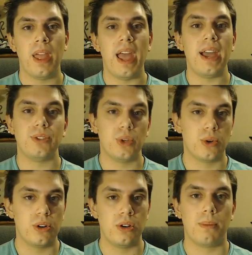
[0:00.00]
as
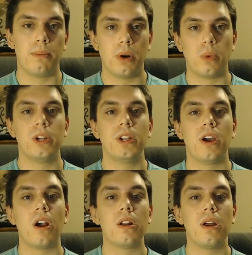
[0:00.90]
your #1
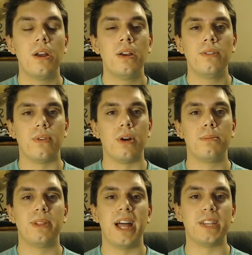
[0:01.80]
card from
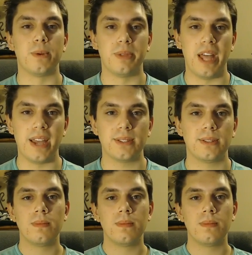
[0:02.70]
Plasma Blast.